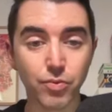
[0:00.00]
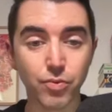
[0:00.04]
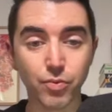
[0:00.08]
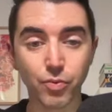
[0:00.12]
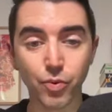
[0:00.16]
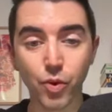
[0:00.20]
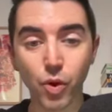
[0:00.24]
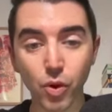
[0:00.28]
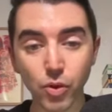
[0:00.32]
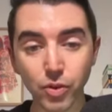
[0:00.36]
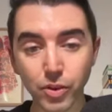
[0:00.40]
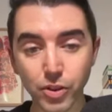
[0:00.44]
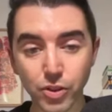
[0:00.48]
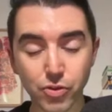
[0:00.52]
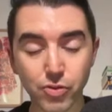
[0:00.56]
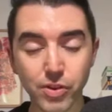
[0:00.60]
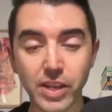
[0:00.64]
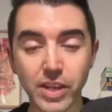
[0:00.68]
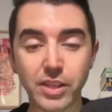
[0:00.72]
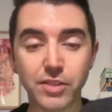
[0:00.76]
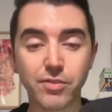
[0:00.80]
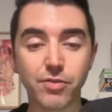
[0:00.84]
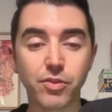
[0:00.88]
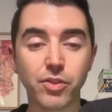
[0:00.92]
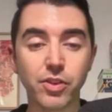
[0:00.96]
roll a
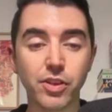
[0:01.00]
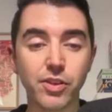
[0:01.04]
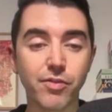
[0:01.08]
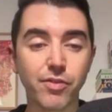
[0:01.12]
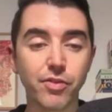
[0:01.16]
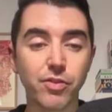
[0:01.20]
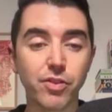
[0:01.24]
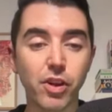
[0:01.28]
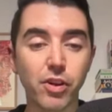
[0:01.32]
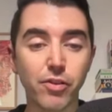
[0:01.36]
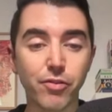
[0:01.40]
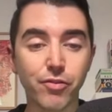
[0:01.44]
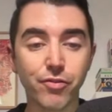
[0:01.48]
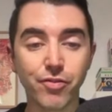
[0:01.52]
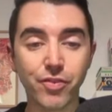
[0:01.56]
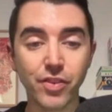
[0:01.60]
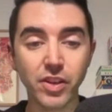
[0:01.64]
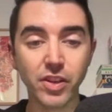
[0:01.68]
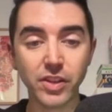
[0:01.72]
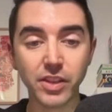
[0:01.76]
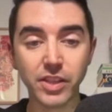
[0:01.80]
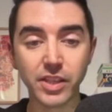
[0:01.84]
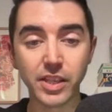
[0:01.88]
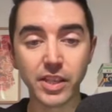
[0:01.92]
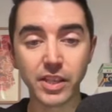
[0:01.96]
transfer if you're not
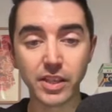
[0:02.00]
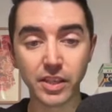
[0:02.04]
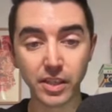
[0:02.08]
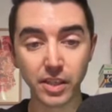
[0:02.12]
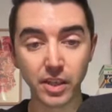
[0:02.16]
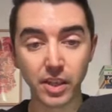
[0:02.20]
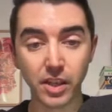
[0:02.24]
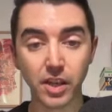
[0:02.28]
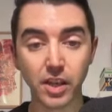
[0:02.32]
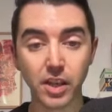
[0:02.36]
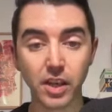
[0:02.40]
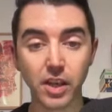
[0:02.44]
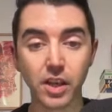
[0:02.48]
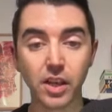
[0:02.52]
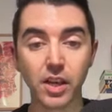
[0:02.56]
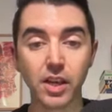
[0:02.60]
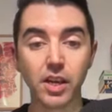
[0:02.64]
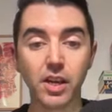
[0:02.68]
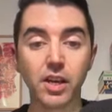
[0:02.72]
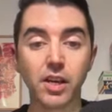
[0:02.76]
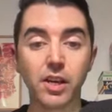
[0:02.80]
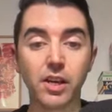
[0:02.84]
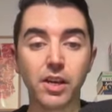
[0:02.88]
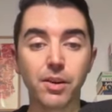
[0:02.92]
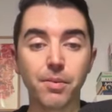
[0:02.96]
feeling
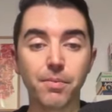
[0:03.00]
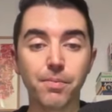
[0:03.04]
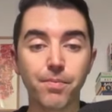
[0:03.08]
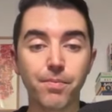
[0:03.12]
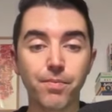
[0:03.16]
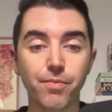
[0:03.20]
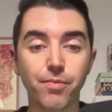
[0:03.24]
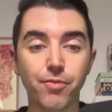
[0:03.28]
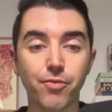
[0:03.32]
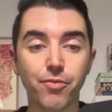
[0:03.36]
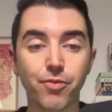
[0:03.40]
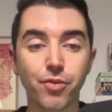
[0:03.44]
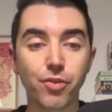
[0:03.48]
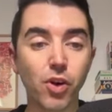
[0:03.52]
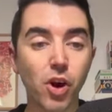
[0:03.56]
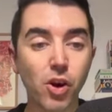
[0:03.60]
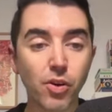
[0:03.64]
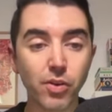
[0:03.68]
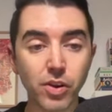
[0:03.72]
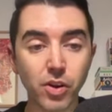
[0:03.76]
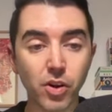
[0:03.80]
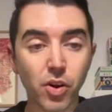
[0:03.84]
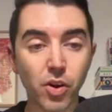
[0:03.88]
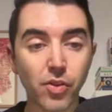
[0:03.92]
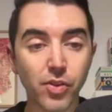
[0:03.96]

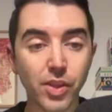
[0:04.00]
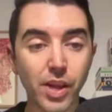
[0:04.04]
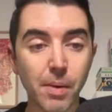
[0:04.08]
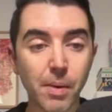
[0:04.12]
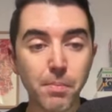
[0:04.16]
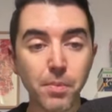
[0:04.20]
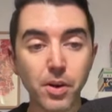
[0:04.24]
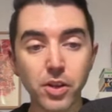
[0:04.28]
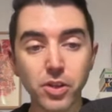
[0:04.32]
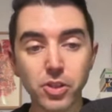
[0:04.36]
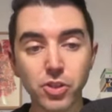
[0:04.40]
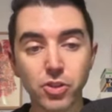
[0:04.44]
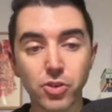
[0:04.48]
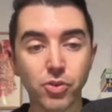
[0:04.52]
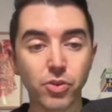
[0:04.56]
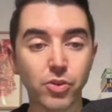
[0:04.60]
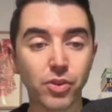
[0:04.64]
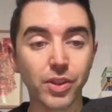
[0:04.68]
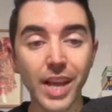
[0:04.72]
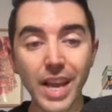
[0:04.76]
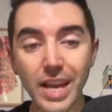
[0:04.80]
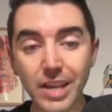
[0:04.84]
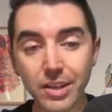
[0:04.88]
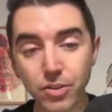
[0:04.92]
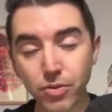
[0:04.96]
Ferrari all that much or
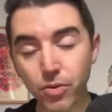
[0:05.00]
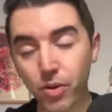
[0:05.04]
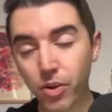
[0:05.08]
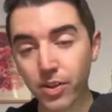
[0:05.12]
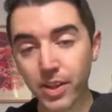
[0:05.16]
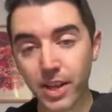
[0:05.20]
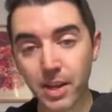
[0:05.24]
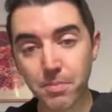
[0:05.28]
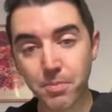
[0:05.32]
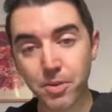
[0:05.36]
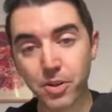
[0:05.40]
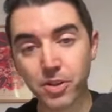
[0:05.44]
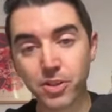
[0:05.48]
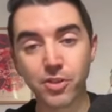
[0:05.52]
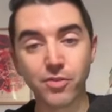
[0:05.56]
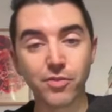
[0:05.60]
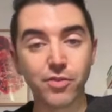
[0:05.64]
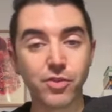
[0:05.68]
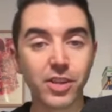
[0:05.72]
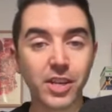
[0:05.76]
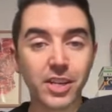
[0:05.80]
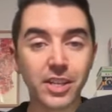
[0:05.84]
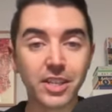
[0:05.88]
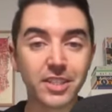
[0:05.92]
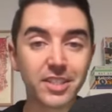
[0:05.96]
Lando all that much. If
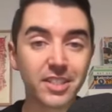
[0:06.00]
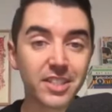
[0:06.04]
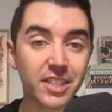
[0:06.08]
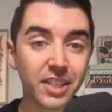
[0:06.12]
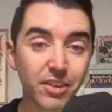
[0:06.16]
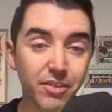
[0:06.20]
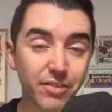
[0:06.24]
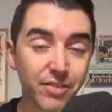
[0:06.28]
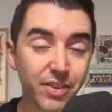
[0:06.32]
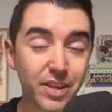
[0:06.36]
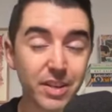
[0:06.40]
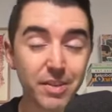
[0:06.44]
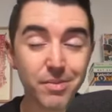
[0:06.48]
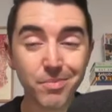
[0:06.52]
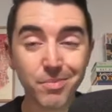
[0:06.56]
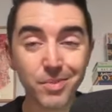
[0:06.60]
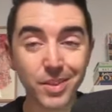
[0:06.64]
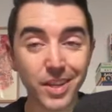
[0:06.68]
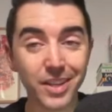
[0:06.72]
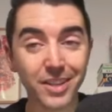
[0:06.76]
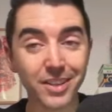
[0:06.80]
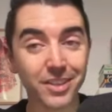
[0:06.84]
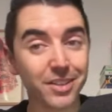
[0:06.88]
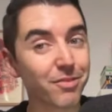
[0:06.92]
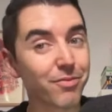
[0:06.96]
you're kind of sick of him,
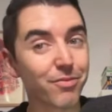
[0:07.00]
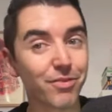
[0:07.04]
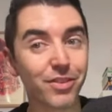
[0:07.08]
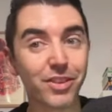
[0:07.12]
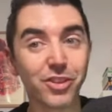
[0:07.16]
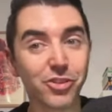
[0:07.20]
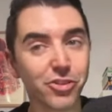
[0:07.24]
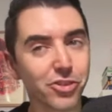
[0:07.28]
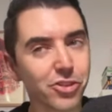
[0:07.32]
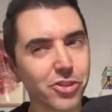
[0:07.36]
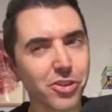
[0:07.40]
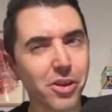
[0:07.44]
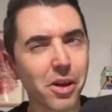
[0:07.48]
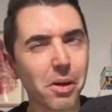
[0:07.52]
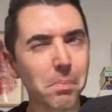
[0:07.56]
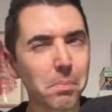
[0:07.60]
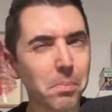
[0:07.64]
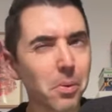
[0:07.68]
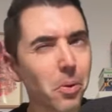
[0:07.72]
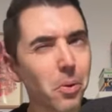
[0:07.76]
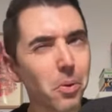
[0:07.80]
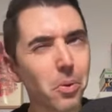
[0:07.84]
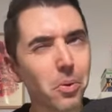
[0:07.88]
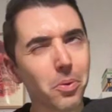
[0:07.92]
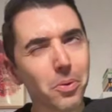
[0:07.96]
like finishing on
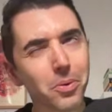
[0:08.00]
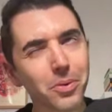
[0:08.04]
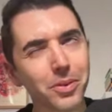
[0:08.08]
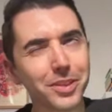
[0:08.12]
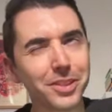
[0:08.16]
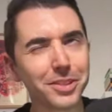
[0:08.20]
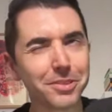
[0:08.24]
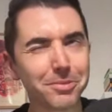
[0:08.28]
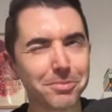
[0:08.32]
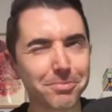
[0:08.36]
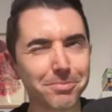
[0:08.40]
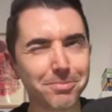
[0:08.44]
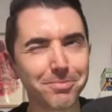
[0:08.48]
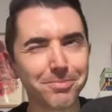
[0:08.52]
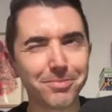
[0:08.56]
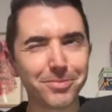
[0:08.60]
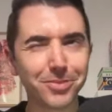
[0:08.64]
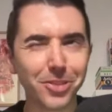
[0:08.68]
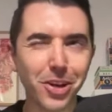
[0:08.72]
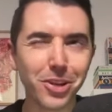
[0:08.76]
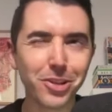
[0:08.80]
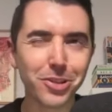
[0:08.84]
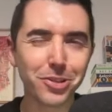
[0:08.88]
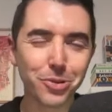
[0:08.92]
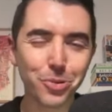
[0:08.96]
pole and
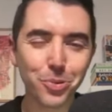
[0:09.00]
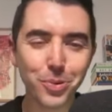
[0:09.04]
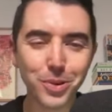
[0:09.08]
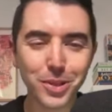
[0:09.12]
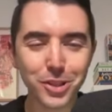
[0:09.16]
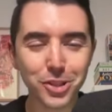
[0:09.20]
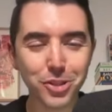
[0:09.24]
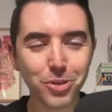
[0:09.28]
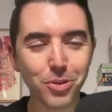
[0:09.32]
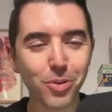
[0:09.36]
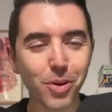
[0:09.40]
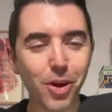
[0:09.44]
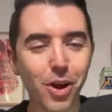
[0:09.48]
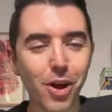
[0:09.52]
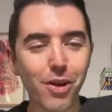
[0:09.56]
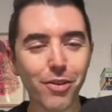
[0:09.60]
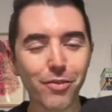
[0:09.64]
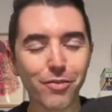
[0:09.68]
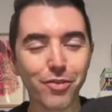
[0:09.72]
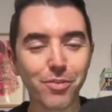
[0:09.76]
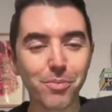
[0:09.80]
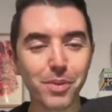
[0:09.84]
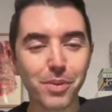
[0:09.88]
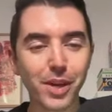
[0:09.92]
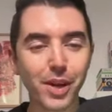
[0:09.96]
not doing so
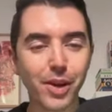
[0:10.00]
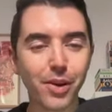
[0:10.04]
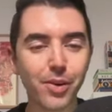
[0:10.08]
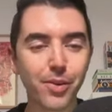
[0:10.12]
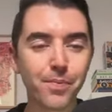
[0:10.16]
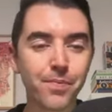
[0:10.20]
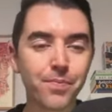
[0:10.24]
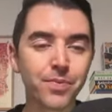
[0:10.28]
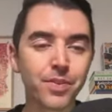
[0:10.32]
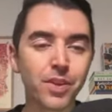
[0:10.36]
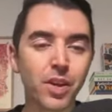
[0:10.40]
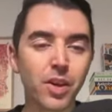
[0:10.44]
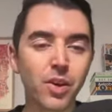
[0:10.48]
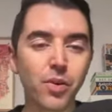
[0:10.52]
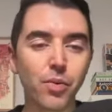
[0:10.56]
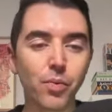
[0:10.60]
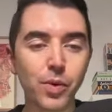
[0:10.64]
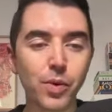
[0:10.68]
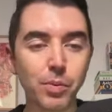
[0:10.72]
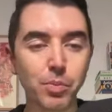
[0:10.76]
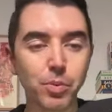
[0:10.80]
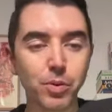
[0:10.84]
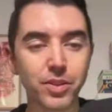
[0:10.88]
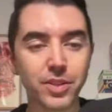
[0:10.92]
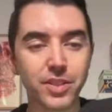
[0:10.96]
hot from there,
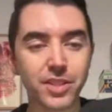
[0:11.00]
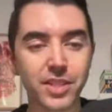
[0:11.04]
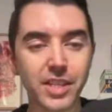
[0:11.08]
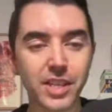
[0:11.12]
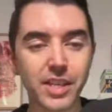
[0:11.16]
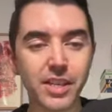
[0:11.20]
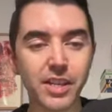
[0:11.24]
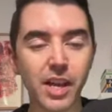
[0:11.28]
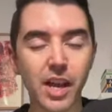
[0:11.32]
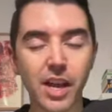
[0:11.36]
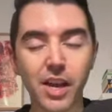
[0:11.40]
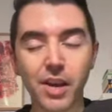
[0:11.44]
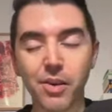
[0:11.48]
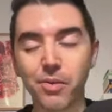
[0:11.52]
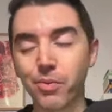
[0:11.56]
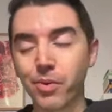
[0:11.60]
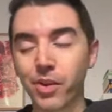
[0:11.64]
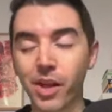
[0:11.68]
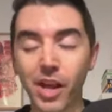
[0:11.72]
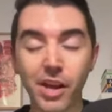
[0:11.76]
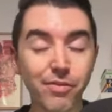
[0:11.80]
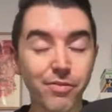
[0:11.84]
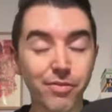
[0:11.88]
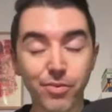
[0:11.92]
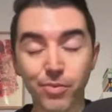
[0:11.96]
we will see.
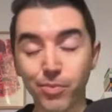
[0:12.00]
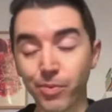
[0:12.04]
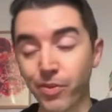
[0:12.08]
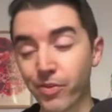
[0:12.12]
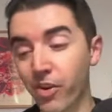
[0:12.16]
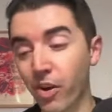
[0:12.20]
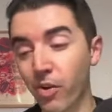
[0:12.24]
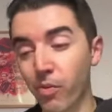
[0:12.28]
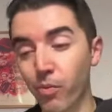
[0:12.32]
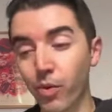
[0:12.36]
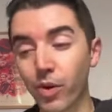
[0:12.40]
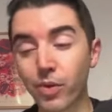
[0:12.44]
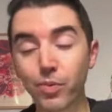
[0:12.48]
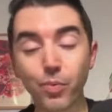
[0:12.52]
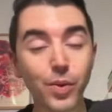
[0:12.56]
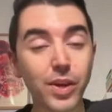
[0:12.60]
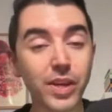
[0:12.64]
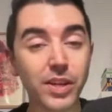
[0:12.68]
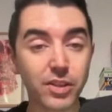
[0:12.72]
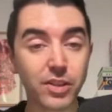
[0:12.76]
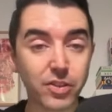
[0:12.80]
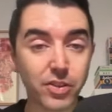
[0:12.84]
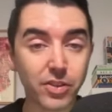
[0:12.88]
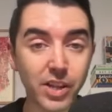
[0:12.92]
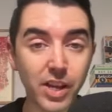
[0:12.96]
We've got 1
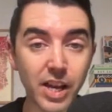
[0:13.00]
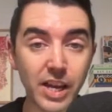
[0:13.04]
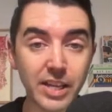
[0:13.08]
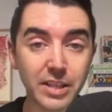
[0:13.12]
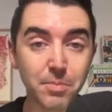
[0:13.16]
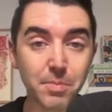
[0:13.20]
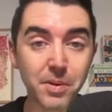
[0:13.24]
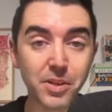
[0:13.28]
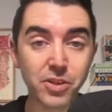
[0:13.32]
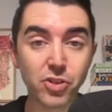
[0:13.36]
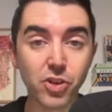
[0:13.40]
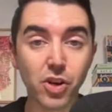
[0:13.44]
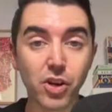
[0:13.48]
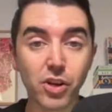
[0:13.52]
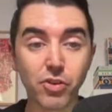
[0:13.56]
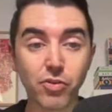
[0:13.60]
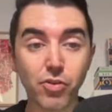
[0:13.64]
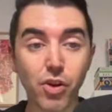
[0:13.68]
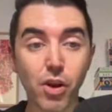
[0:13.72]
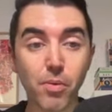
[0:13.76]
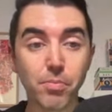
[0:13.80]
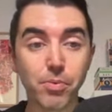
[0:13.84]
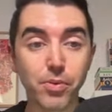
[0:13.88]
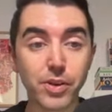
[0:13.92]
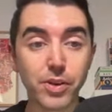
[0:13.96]
week until the Azerbaijan
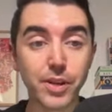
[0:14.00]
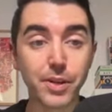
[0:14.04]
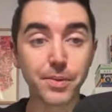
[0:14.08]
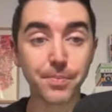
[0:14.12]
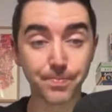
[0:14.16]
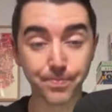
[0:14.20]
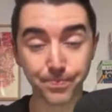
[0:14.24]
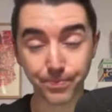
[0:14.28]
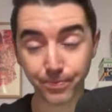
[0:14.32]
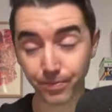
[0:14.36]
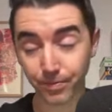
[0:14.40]
Grand Prix